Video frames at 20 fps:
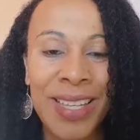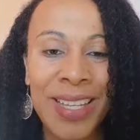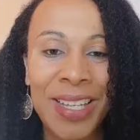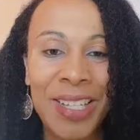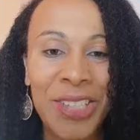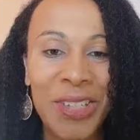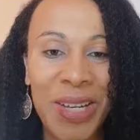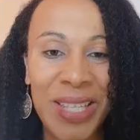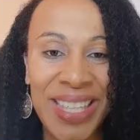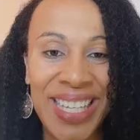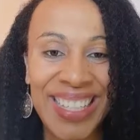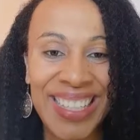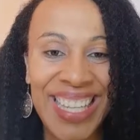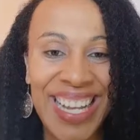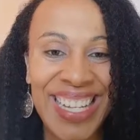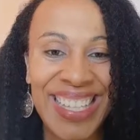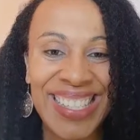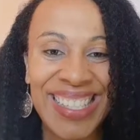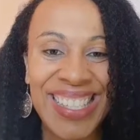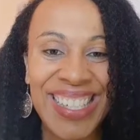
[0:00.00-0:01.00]
So I think
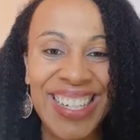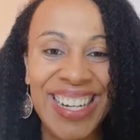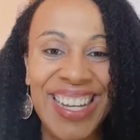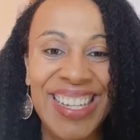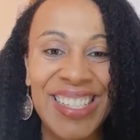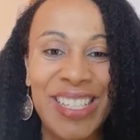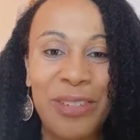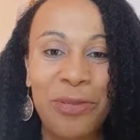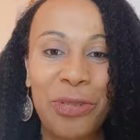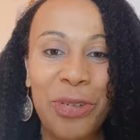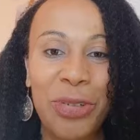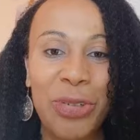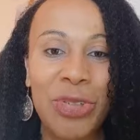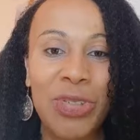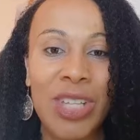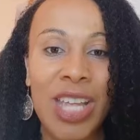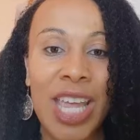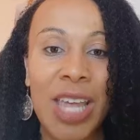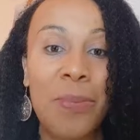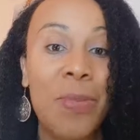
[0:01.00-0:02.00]
that's the lesson for today.